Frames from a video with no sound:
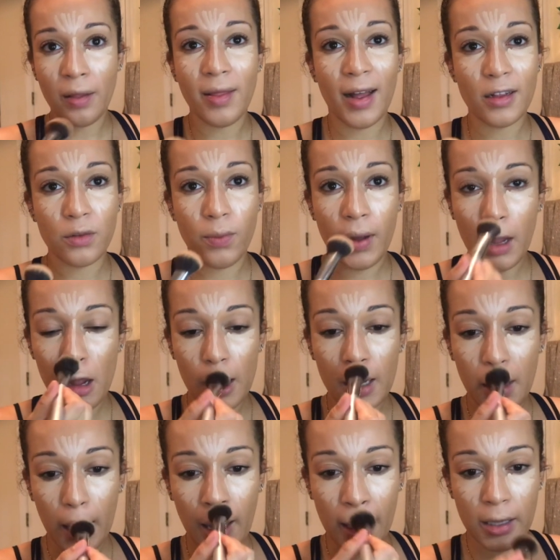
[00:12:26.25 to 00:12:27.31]
that's why
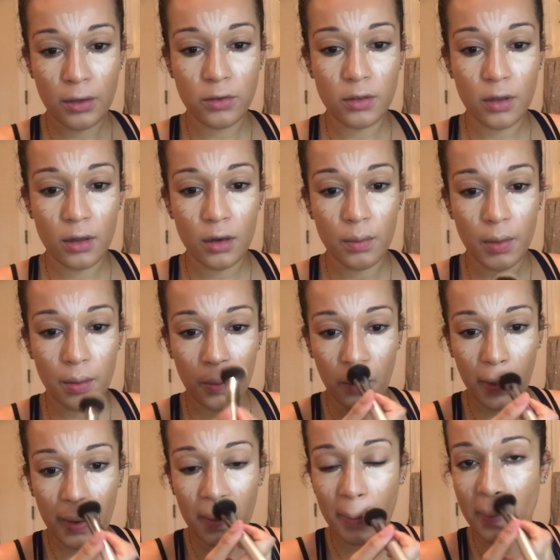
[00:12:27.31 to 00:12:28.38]
I used a little bit
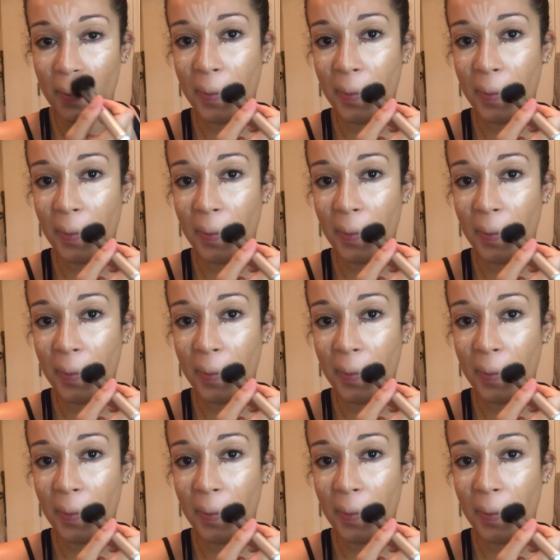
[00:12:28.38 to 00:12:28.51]
more.